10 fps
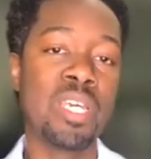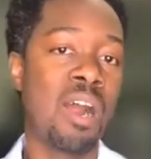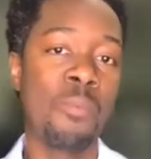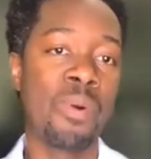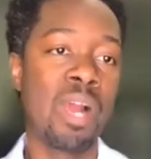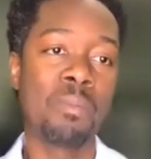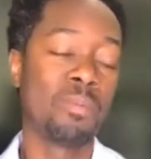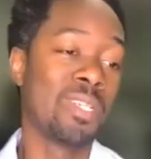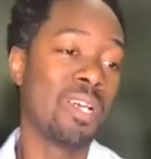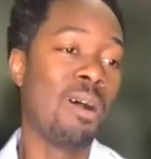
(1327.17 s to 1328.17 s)
I'll
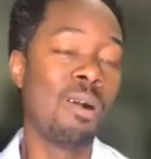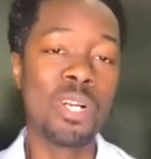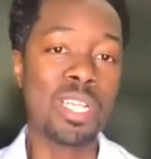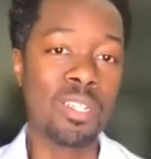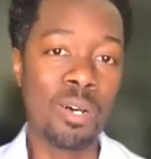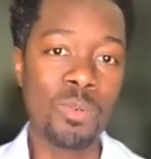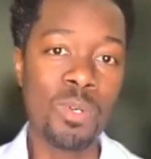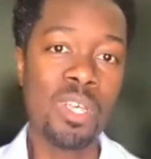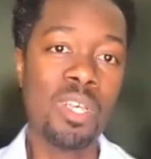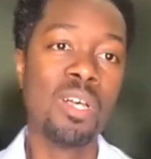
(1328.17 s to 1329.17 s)
probably already know
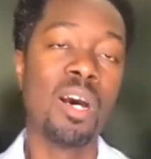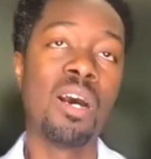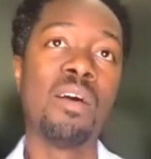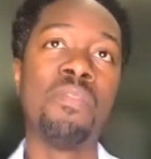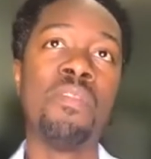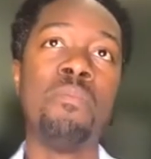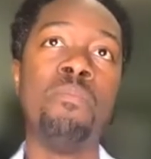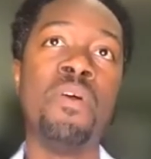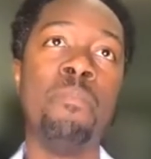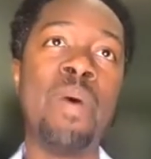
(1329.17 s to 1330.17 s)
uh, the,
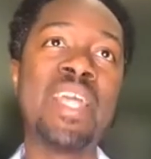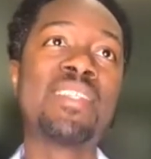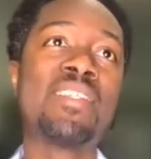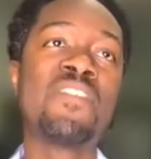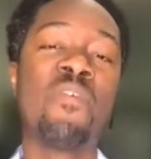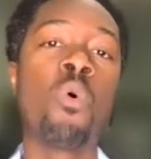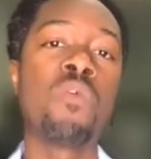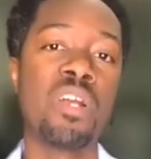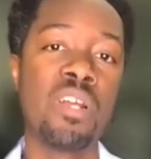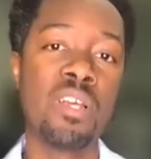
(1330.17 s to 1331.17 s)
the basis for
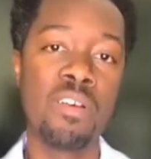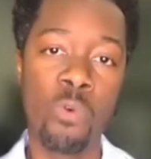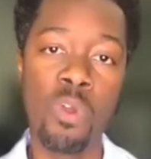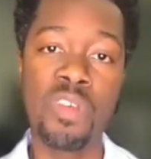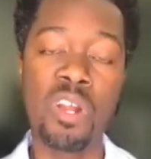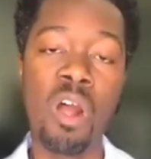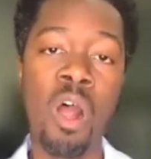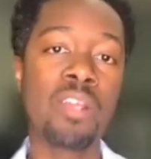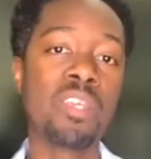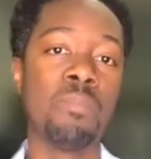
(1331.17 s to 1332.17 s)
their, for their
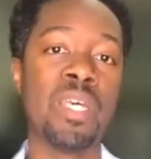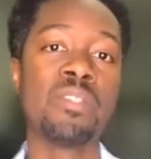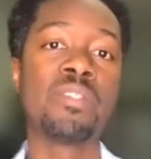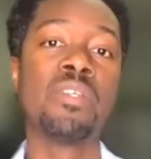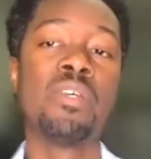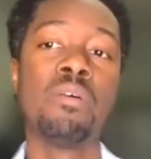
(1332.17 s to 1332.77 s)
arguments,